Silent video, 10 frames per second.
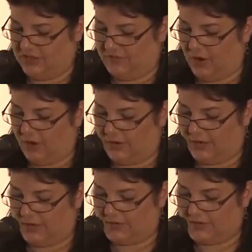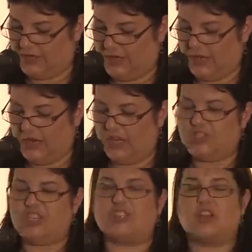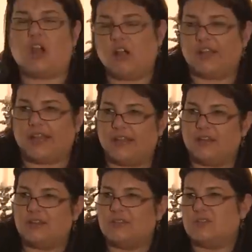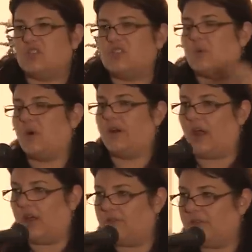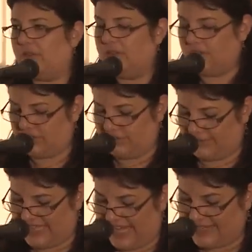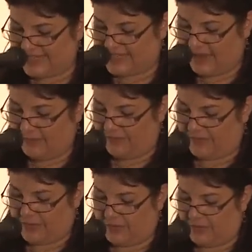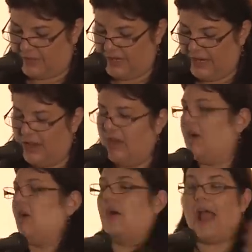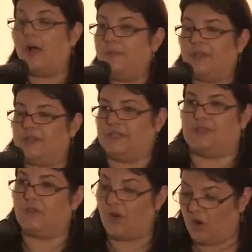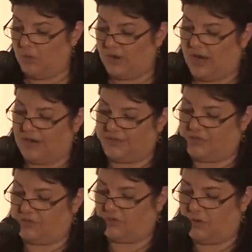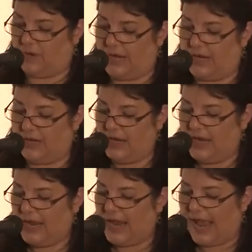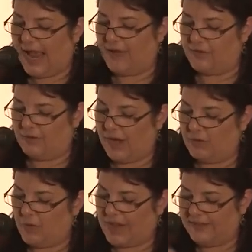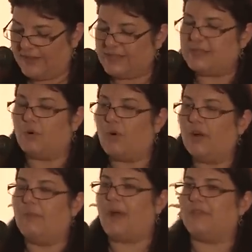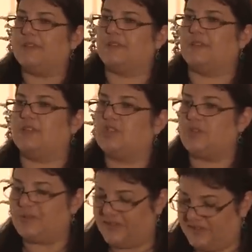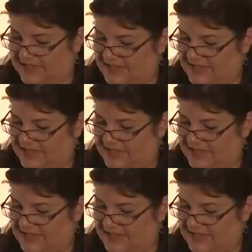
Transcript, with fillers: of horrors. She's guarded, sort of. She retains some food. Her outbuildings and her home are not destroyed. And, and what I think is important about this is it shows that these